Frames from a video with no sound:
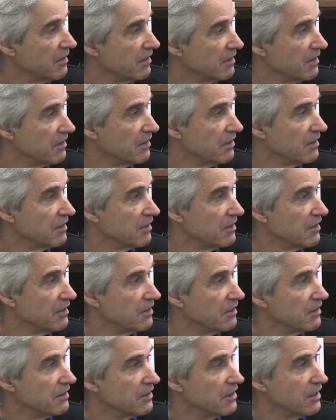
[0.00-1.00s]

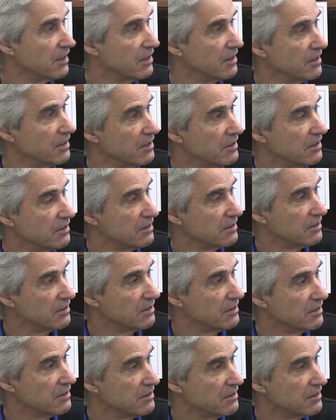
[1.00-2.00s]

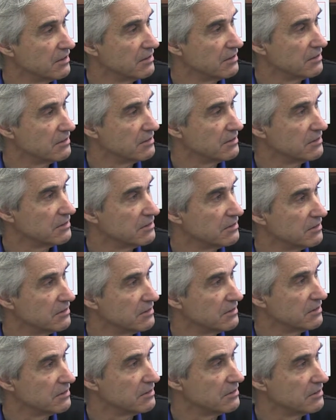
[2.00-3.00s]

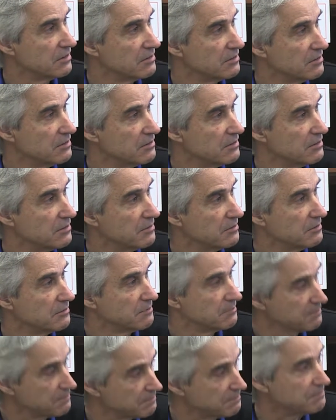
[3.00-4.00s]

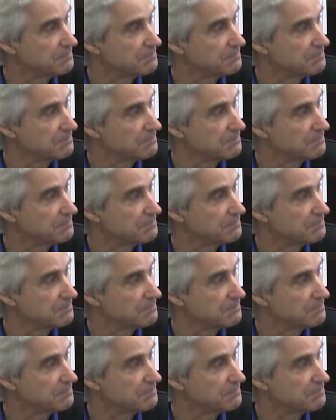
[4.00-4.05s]
This person isn't speaking.